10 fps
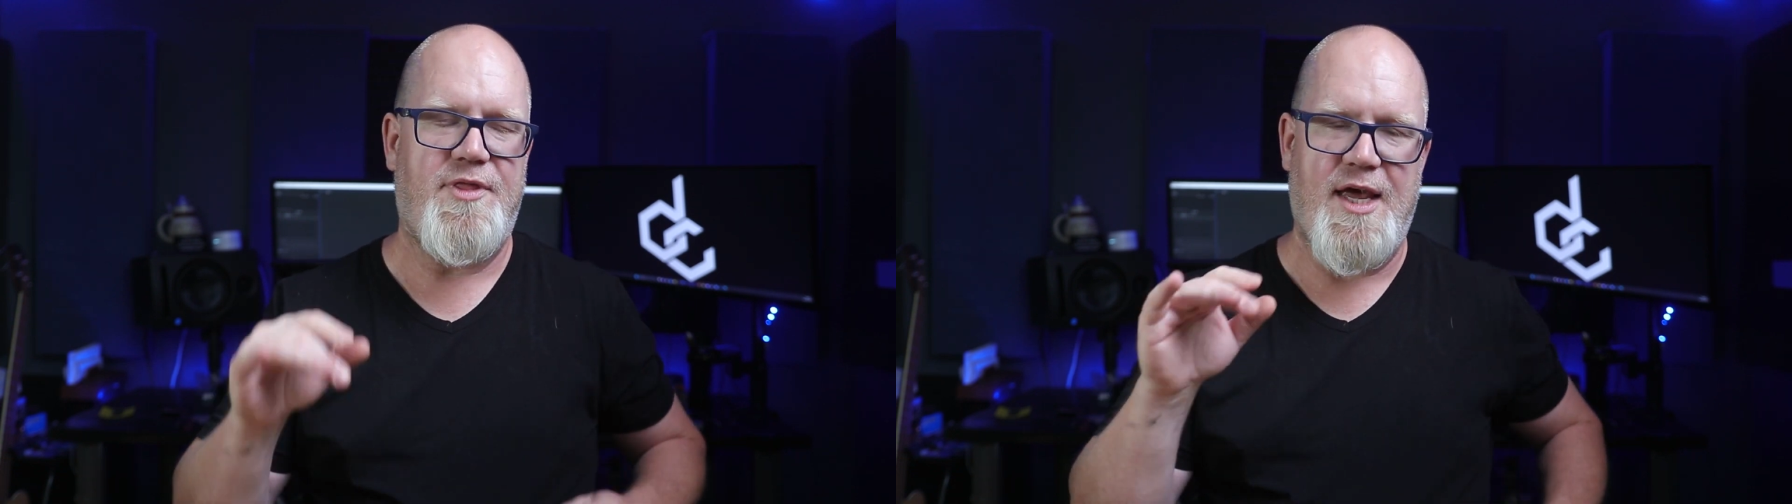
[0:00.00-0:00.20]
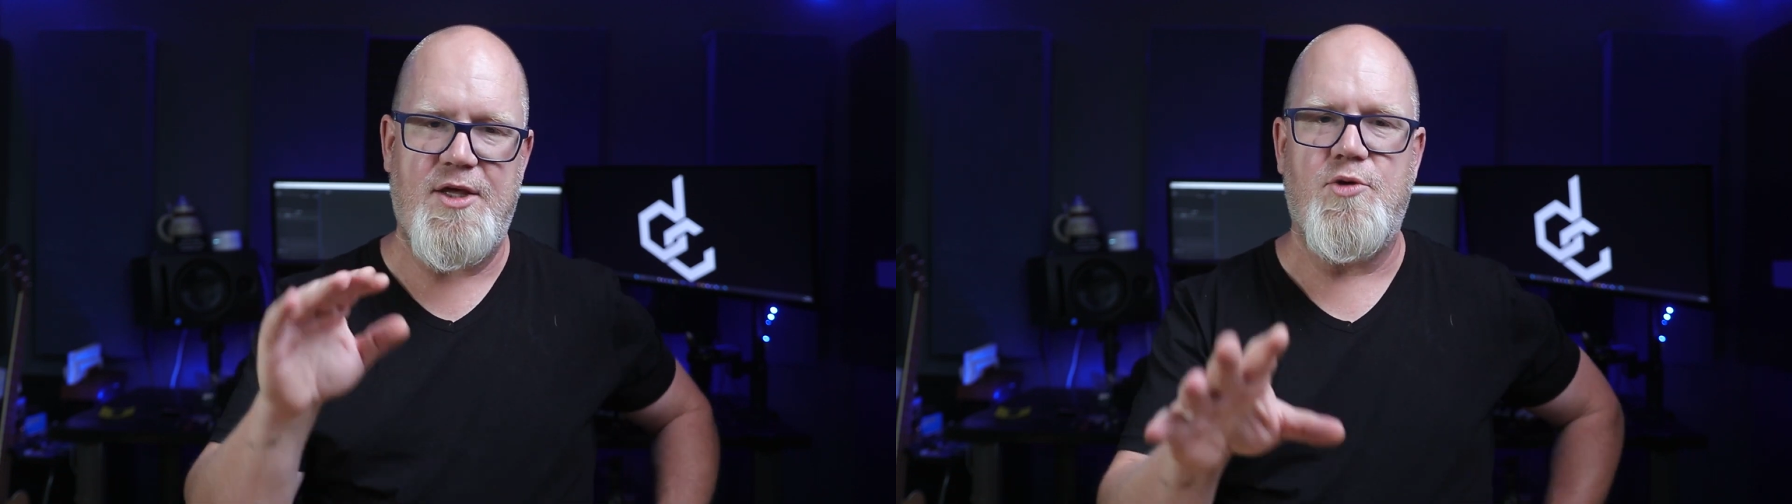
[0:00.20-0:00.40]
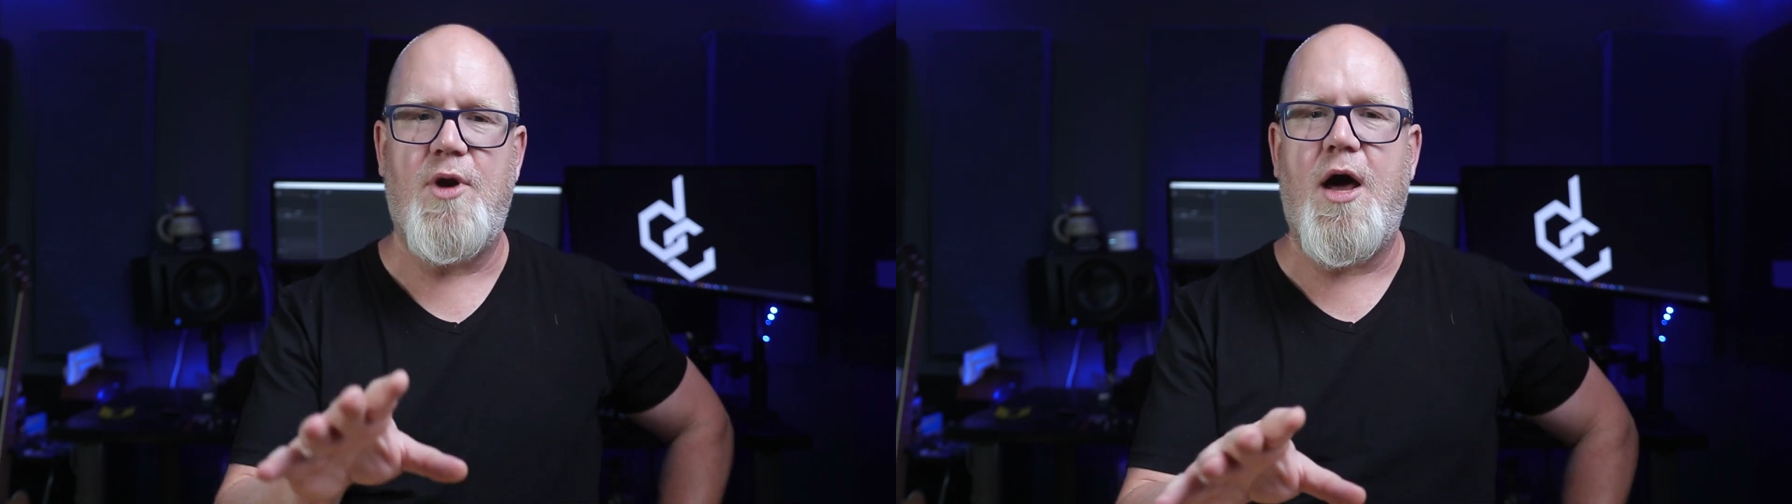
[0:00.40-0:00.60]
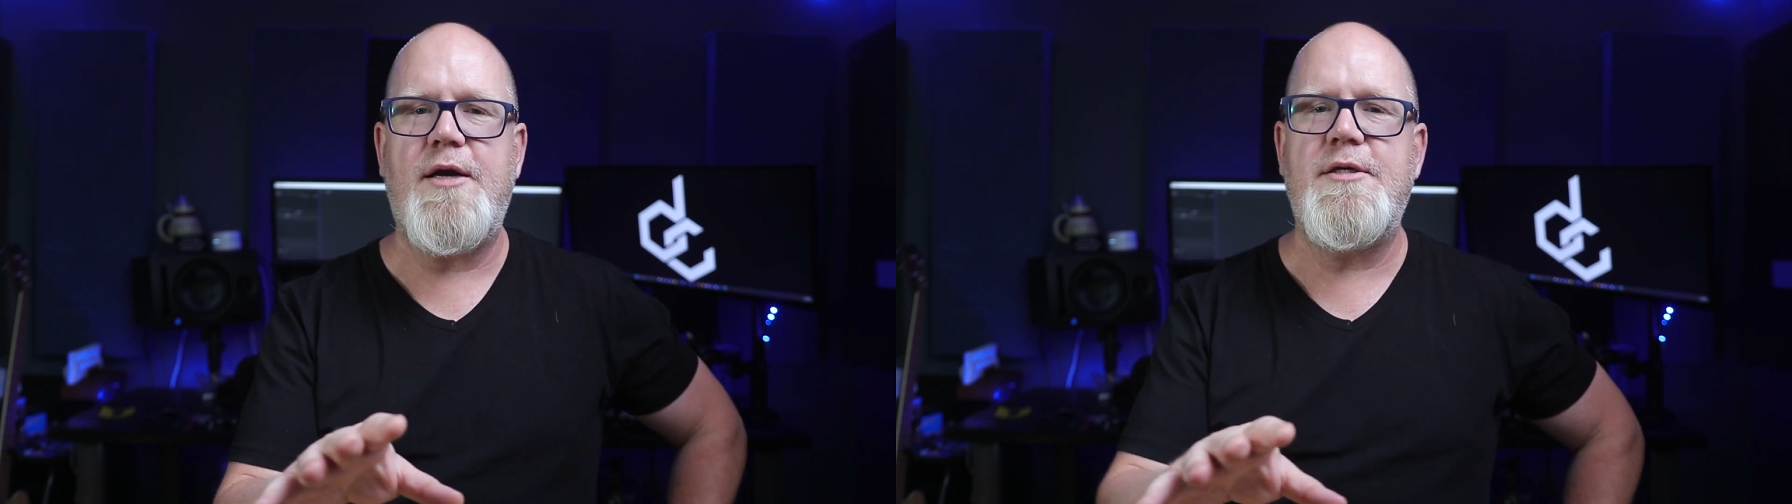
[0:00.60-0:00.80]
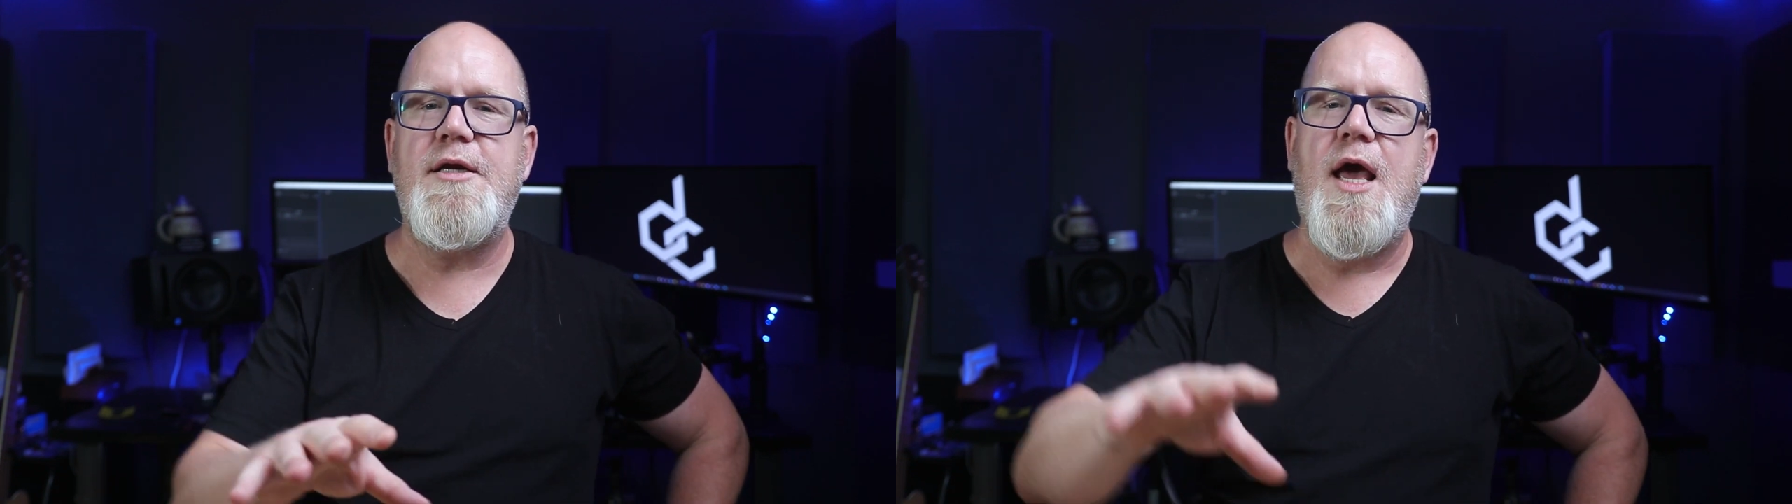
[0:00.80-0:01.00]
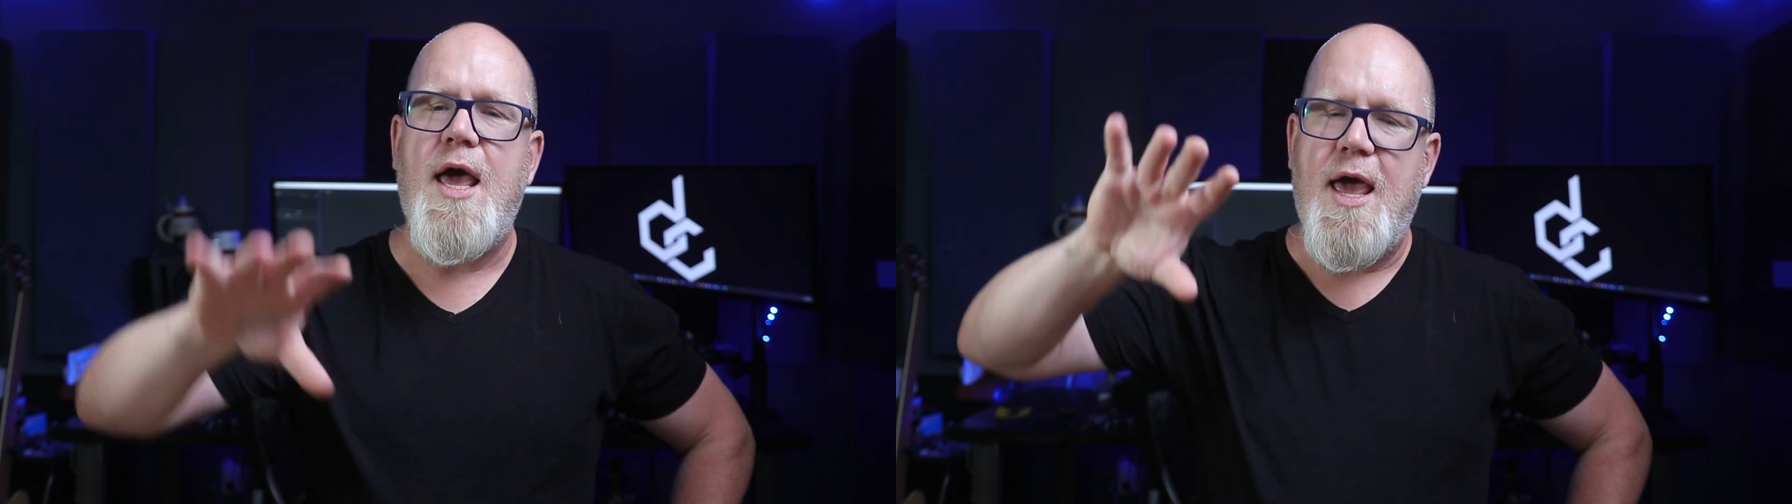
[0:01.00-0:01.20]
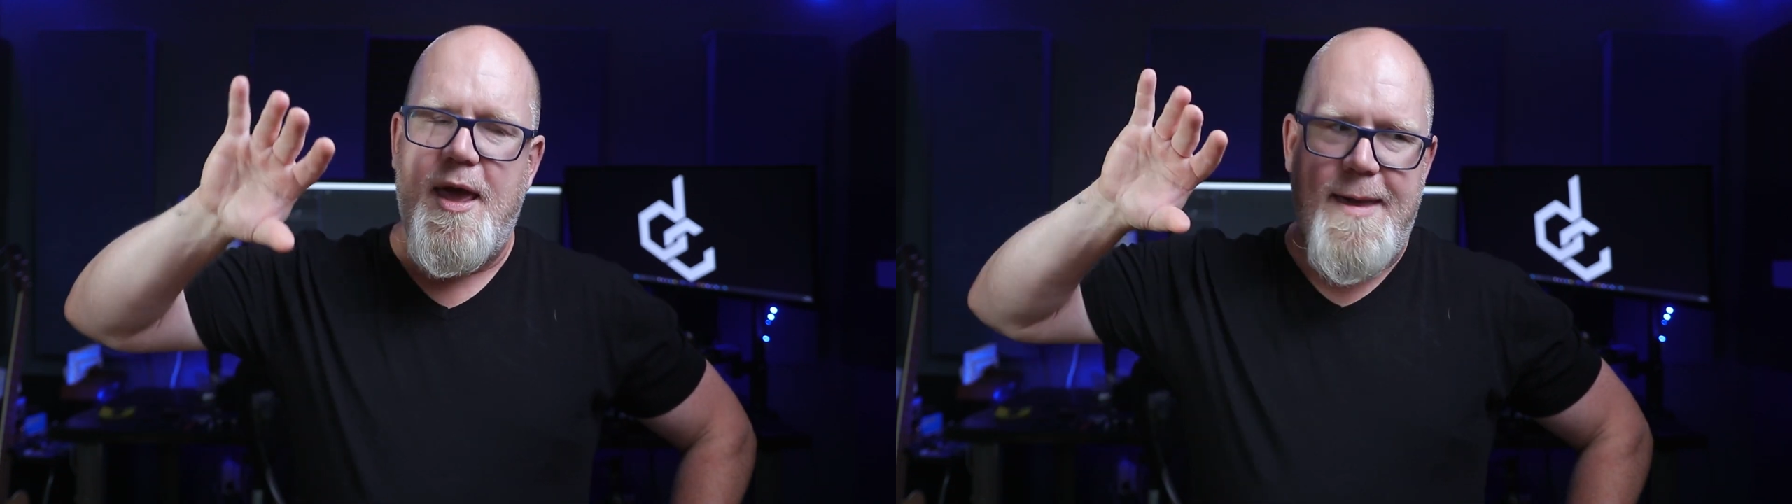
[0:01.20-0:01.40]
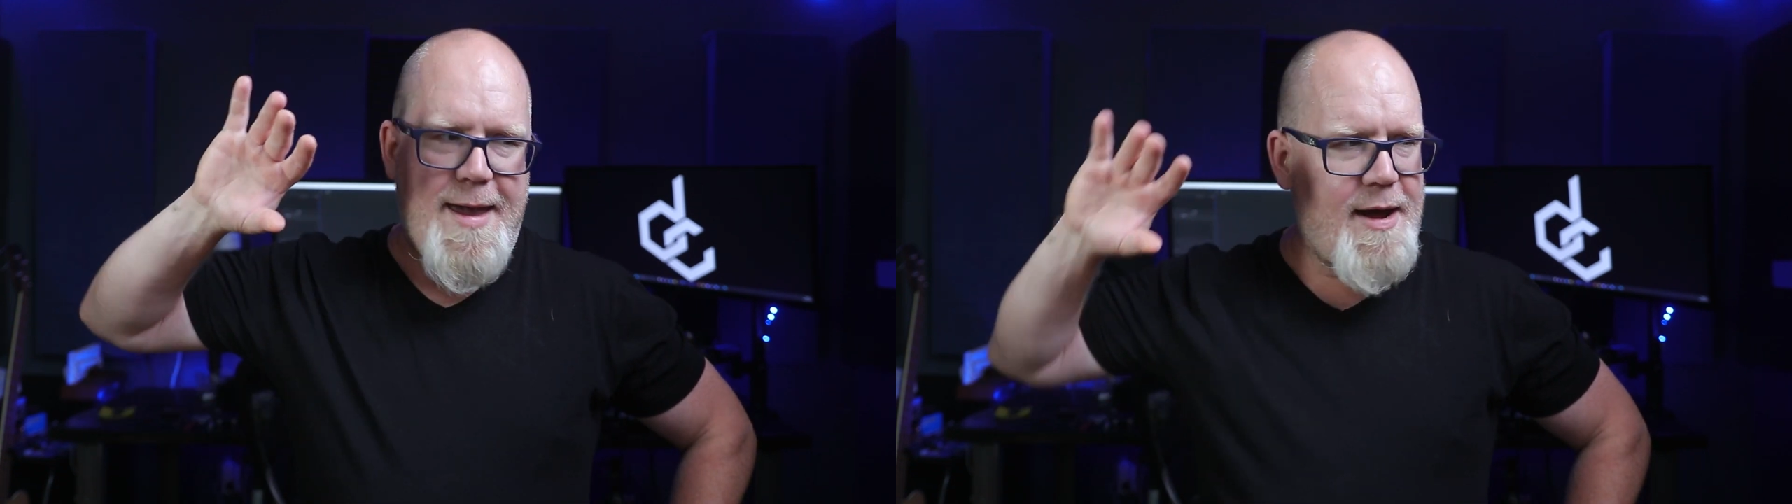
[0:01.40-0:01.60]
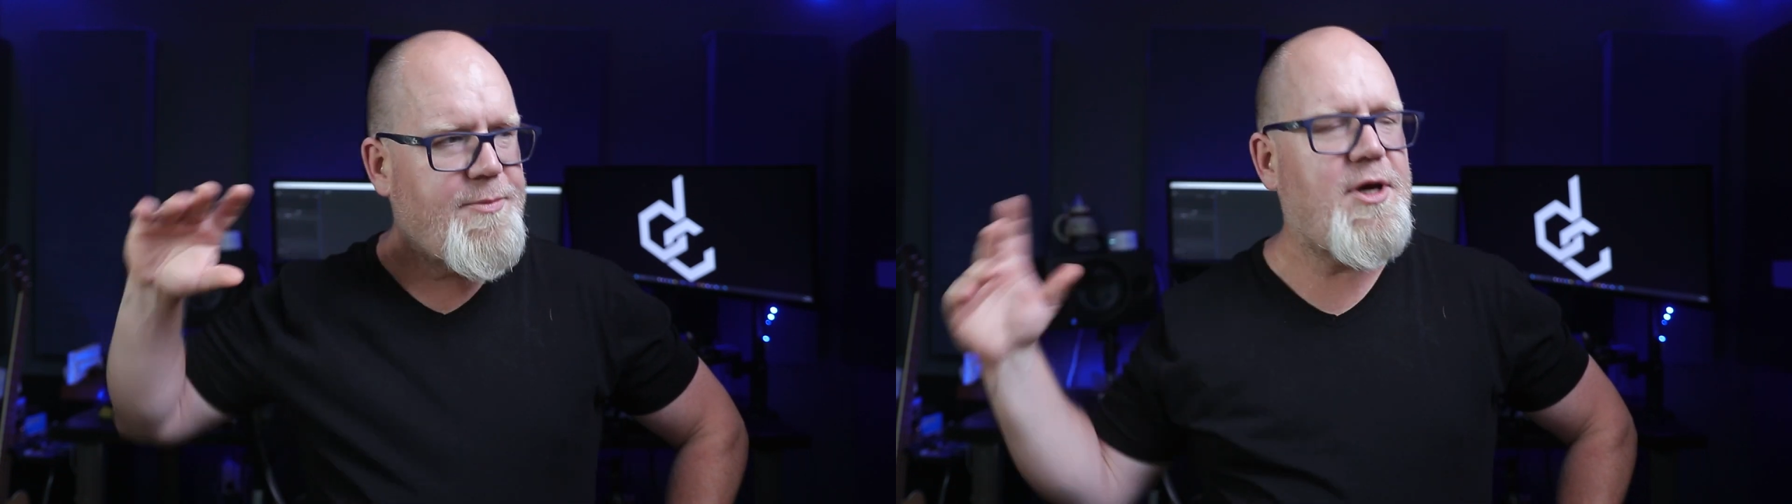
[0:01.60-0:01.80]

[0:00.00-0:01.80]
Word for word: Thank you, Lauten and